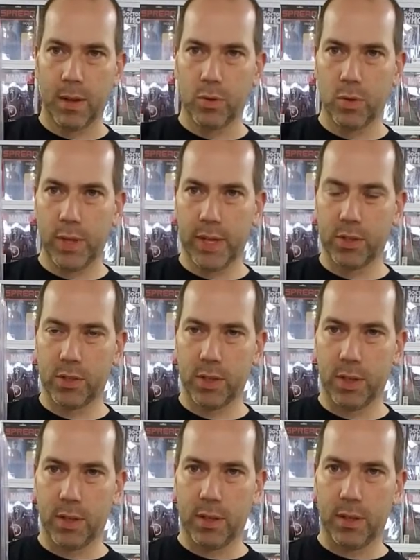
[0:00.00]
So that's
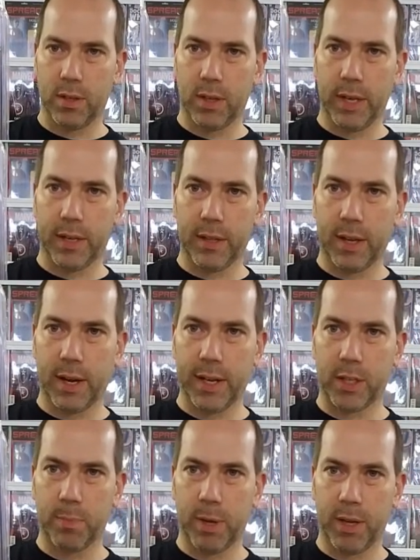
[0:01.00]
like the
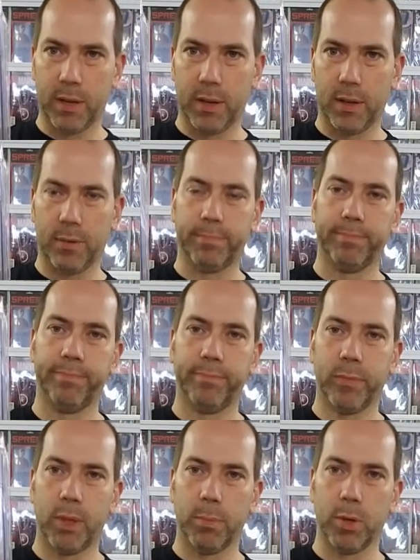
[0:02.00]
X-Men
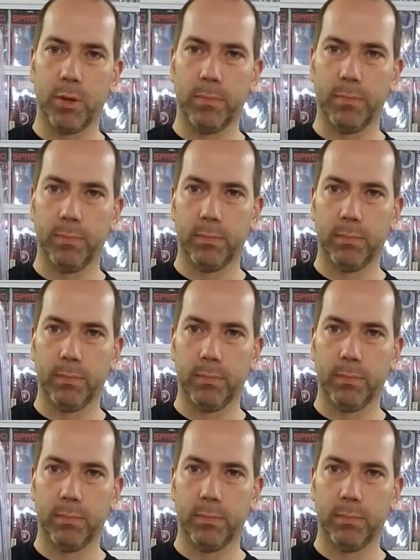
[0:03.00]
number